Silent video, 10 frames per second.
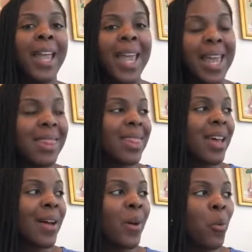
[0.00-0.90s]
hit
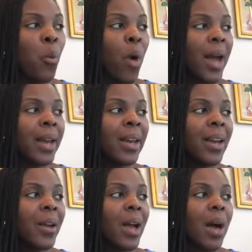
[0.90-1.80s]
the
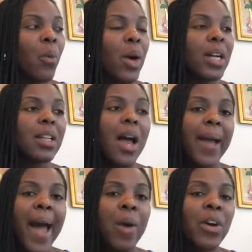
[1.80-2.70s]
1
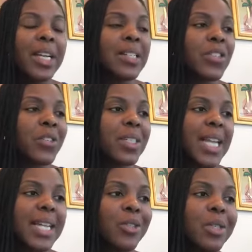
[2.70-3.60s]
o'clock hour Eastern
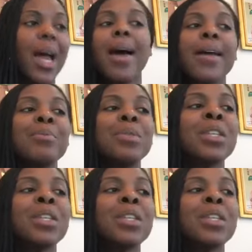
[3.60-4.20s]
Standard Time.